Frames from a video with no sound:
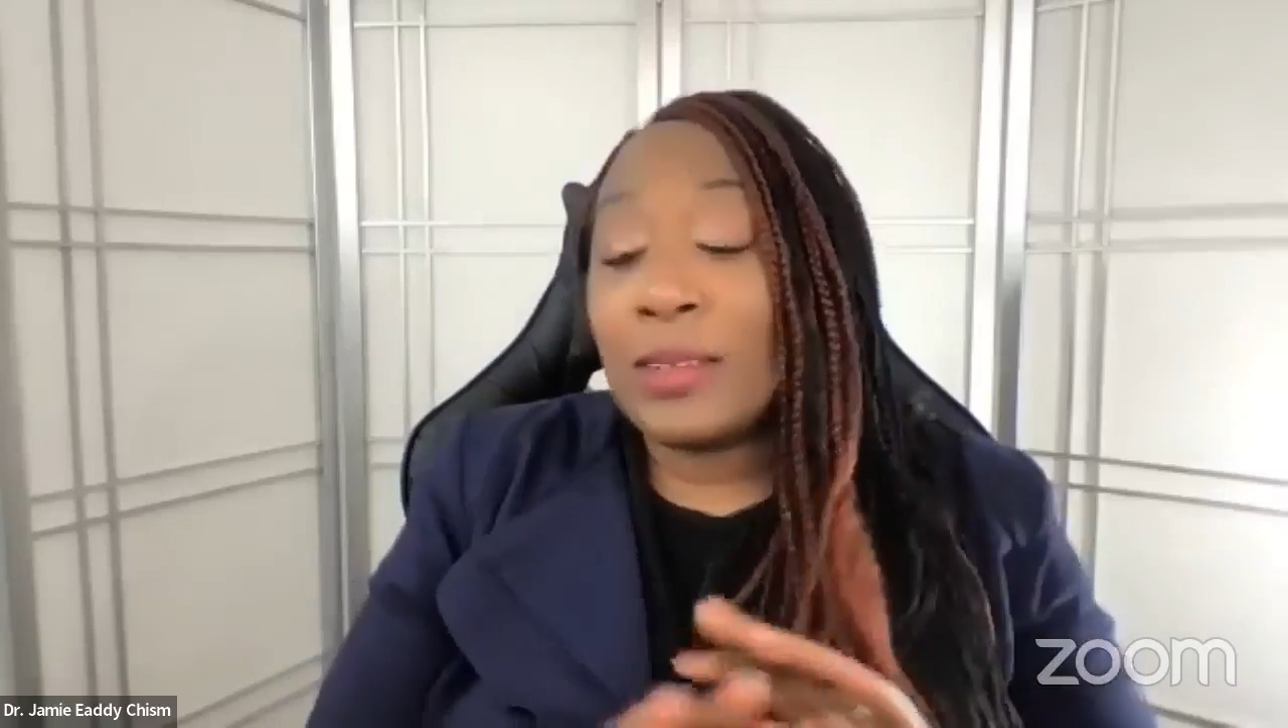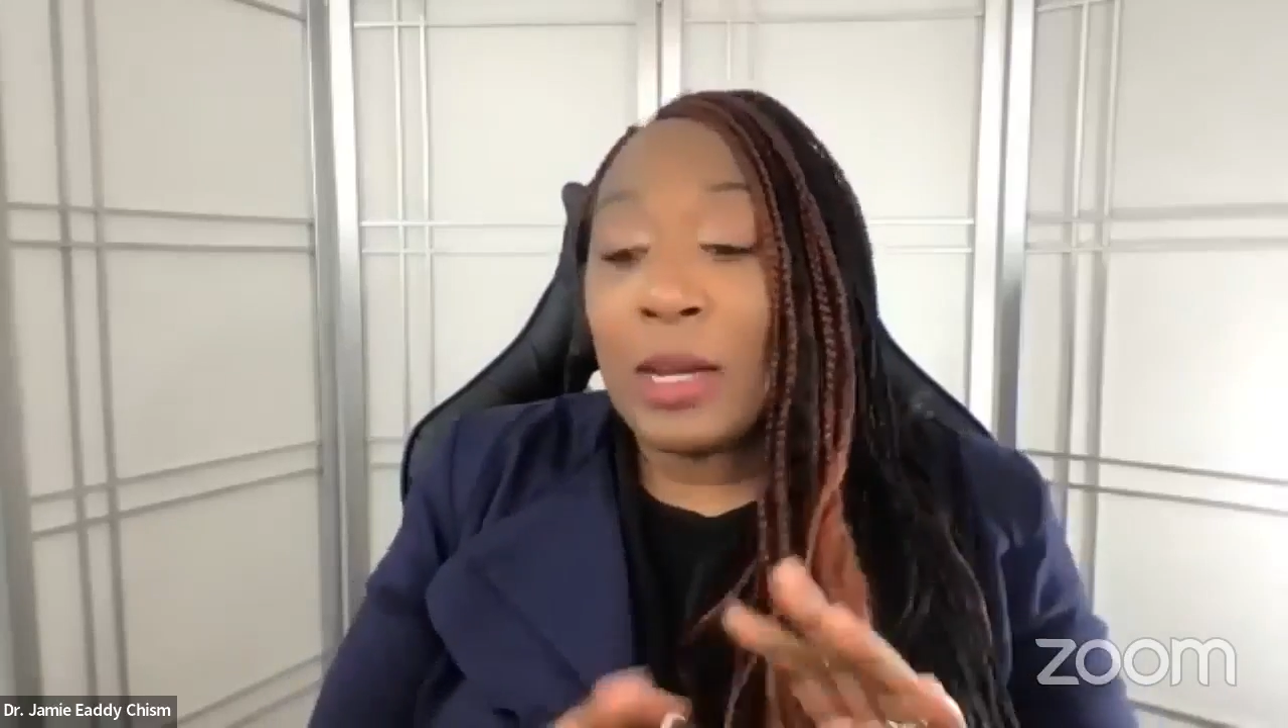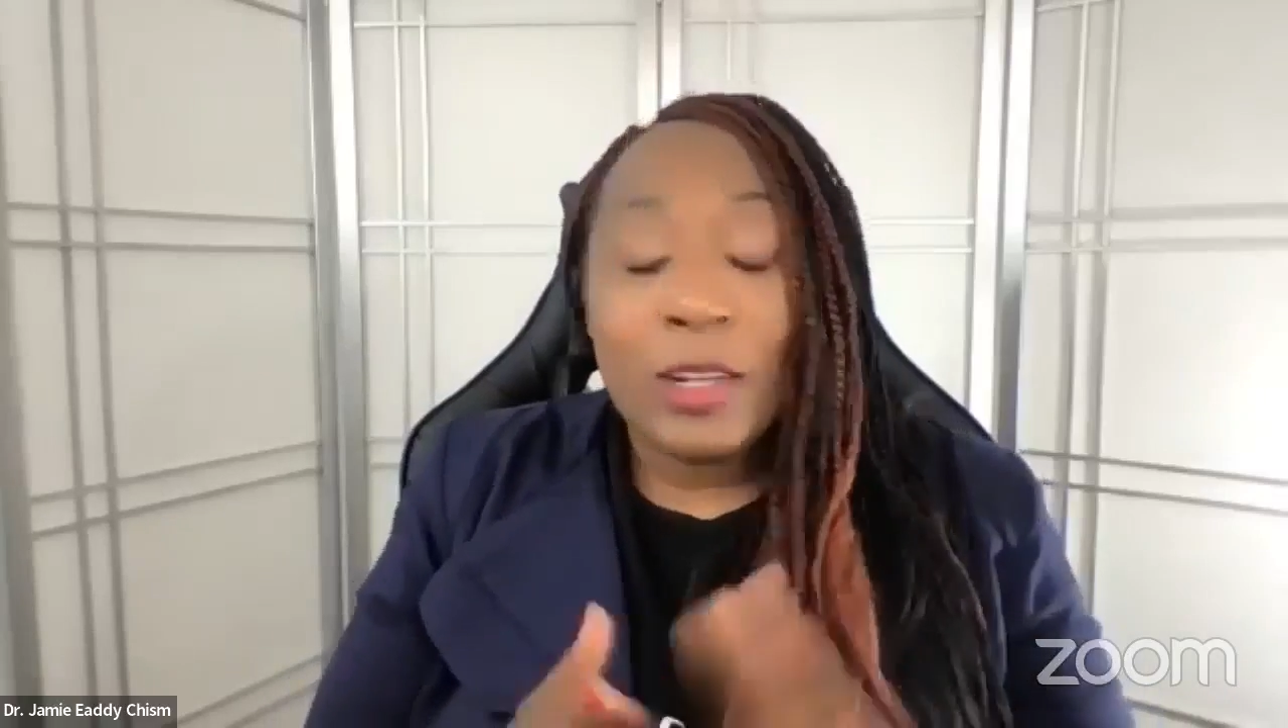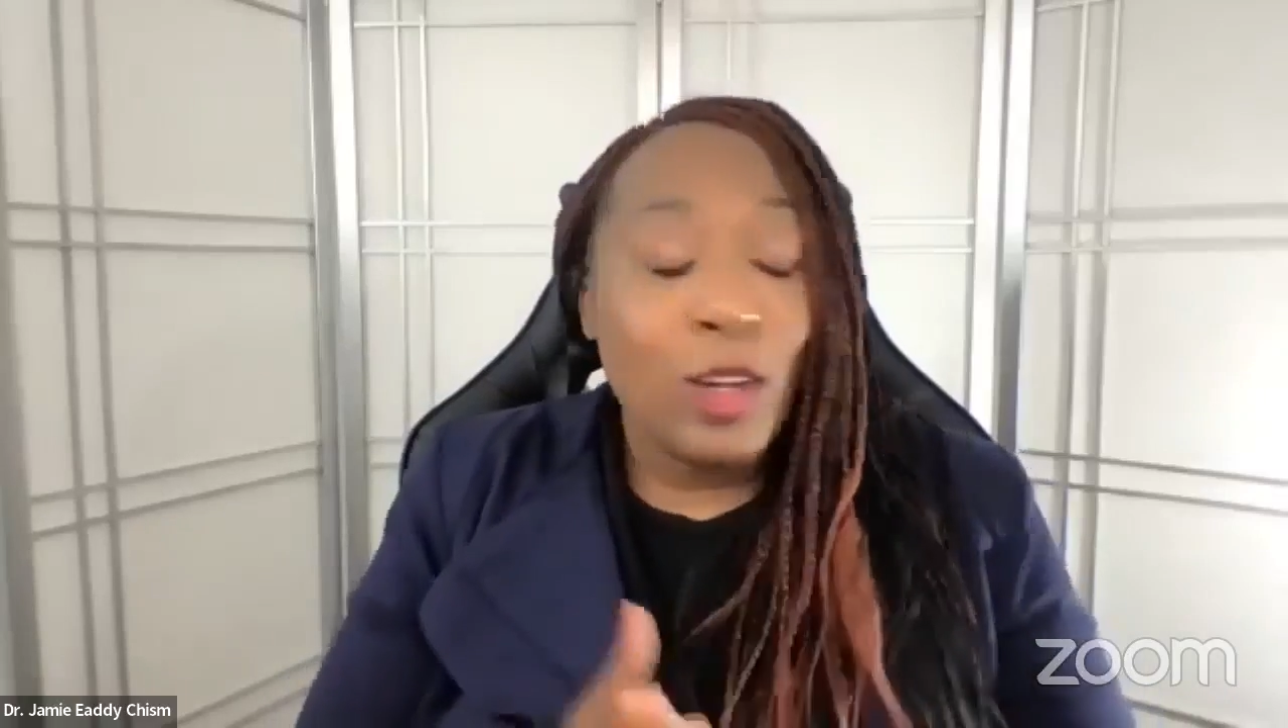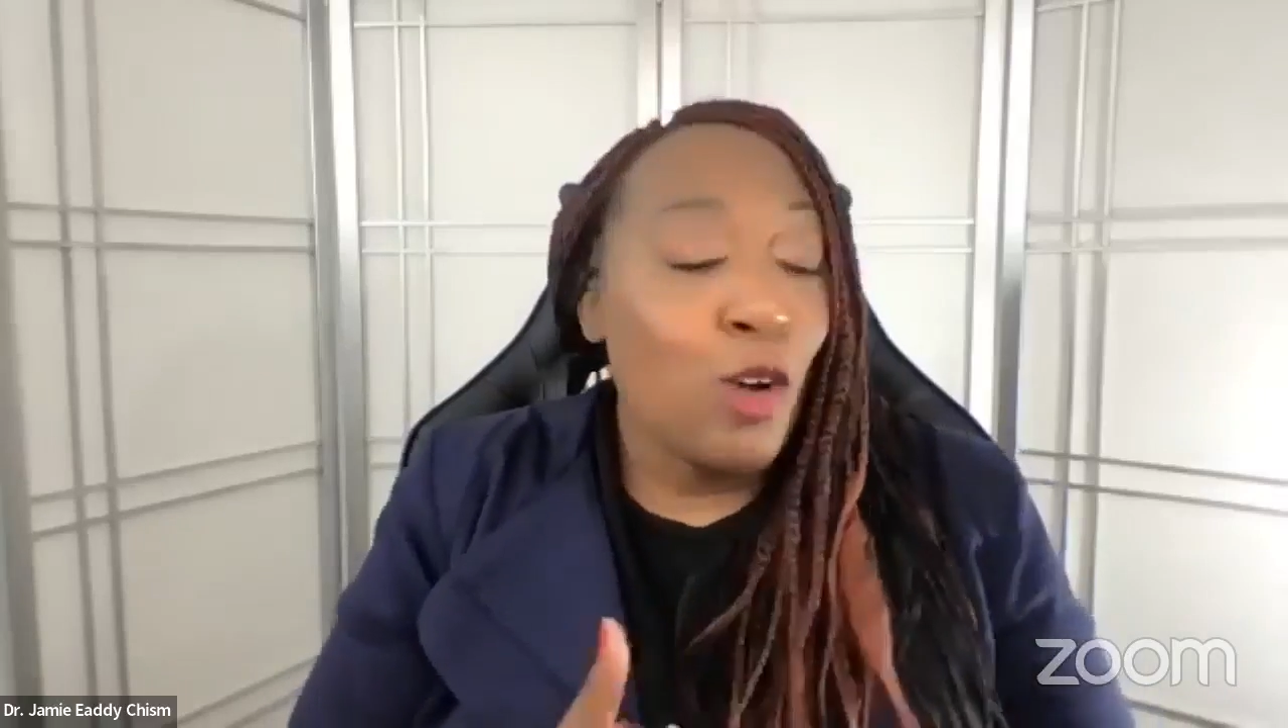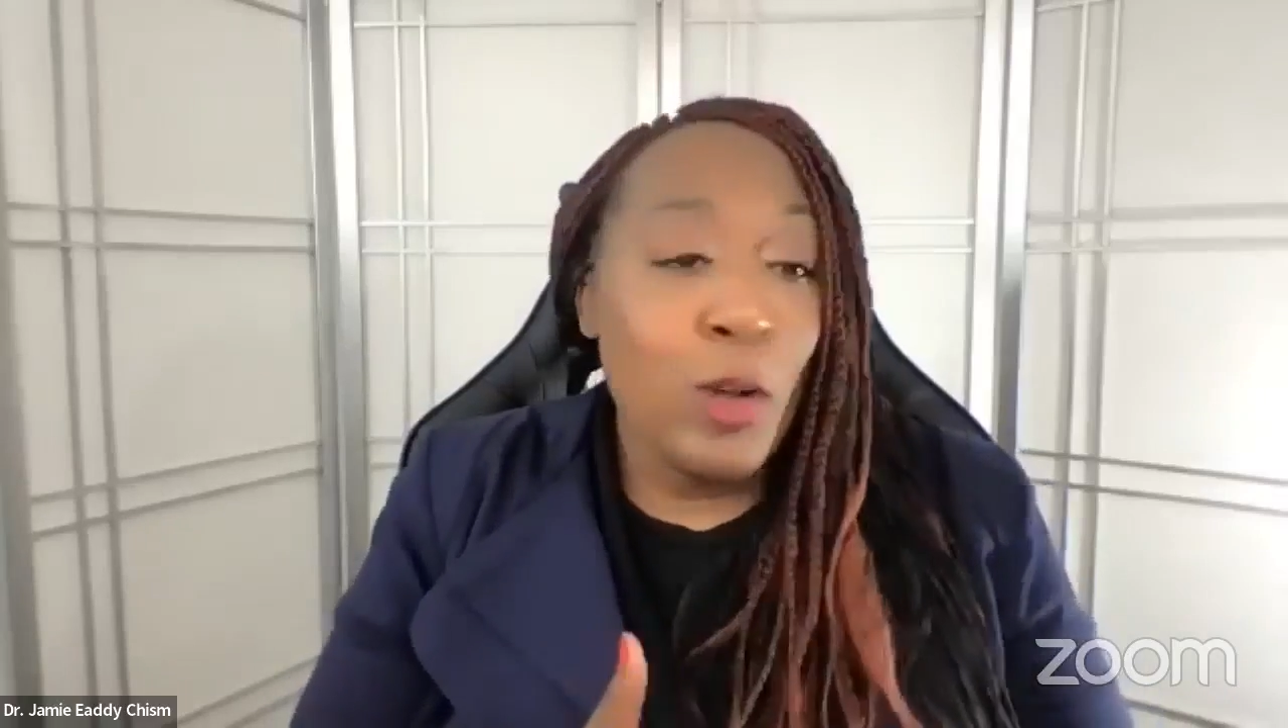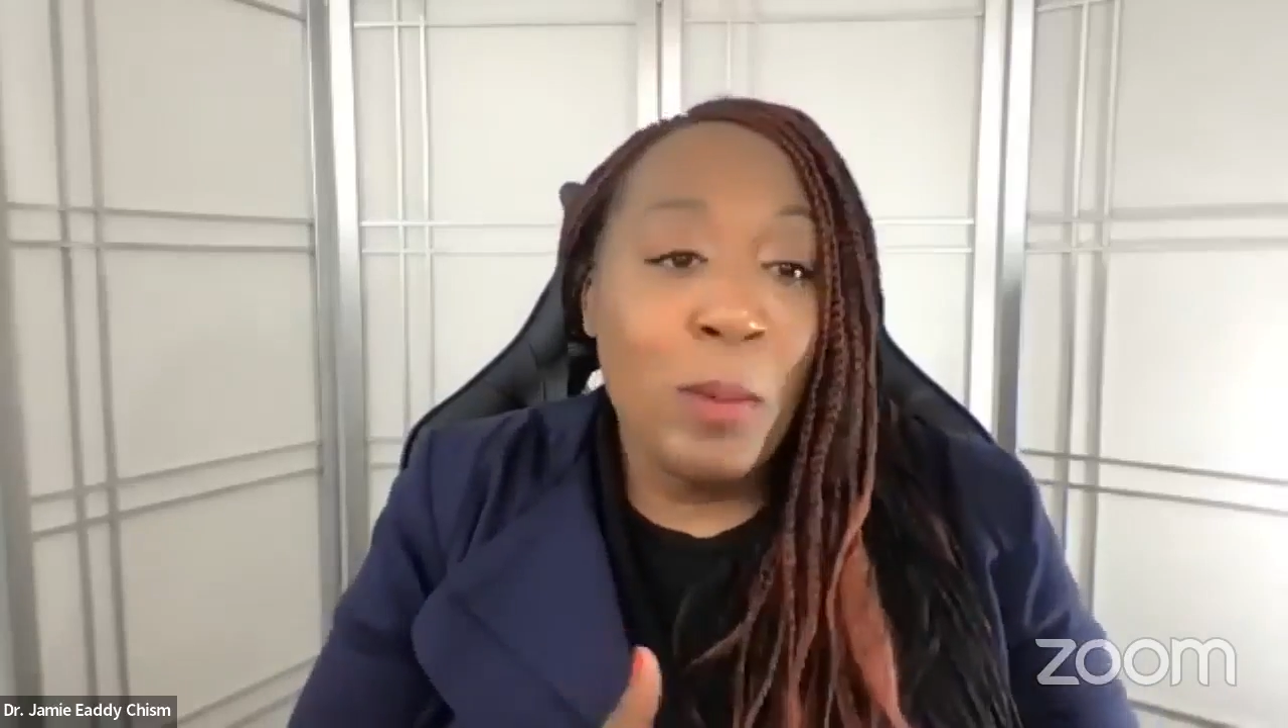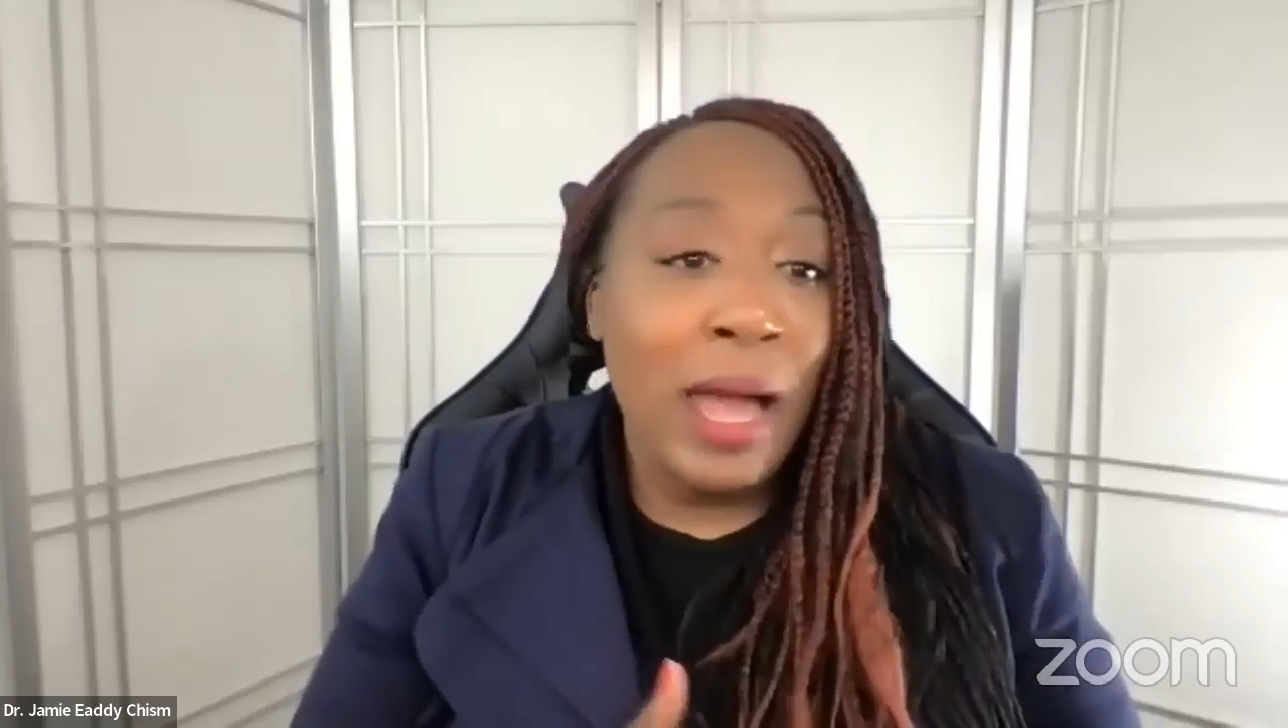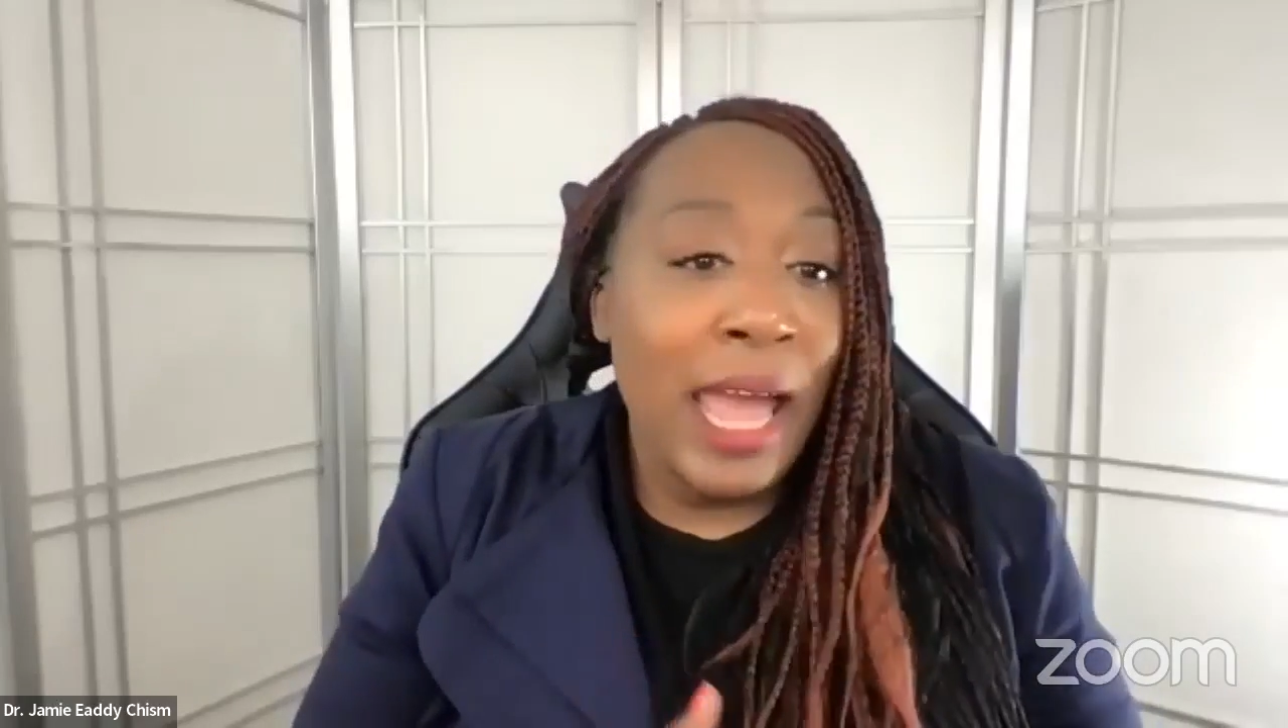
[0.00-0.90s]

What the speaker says: a girlfriend of mine